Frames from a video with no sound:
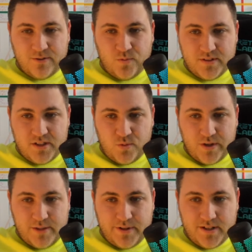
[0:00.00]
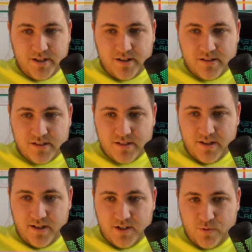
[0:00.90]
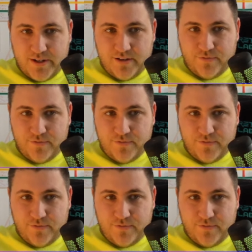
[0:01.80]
1 to 20 Minotaurs, 20 to